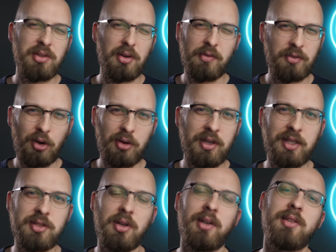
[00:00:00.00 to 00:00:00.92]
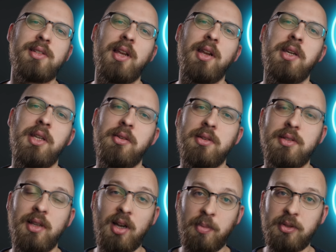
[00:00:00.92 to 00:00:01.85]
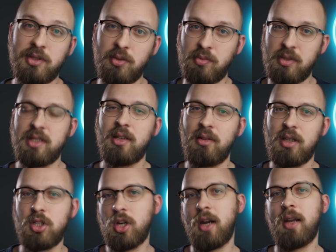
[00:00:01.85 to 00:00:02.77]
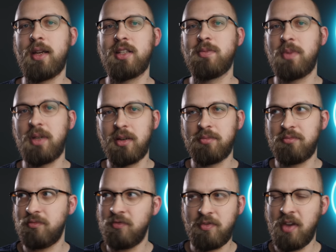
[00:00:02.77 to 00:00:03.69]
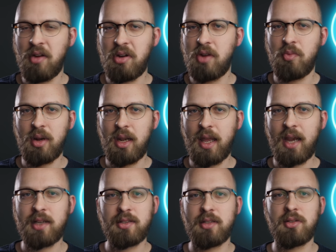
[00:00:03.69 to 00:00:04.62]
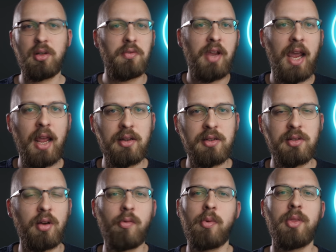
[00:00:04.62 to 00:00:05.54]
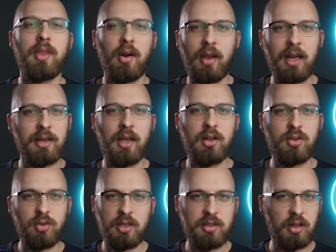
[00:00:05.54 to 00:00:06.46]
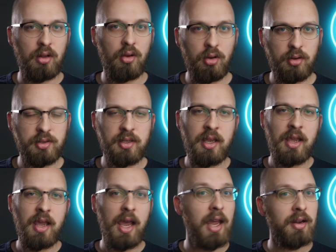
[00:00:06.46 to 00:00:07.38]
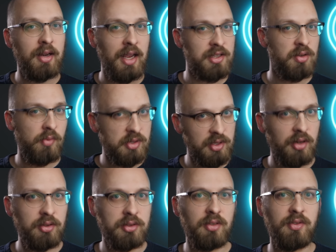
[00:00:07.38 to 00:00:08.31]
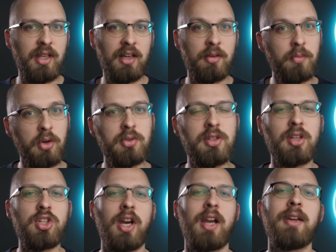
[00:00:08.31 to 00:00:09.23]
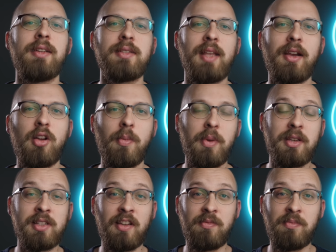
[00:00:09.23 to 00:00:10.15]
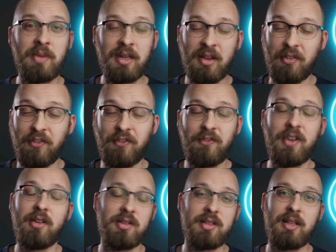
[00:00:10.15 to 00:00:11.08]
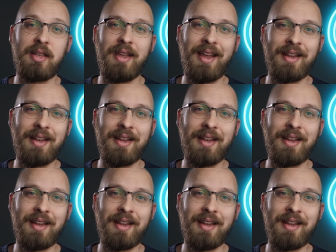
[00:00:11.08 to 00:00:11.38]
sort of context to understand here is that up until recently, China has been very relaxed and sort of hands-off with their antitrust laws, and as a result of that, most Chinese tech companies have been fiercely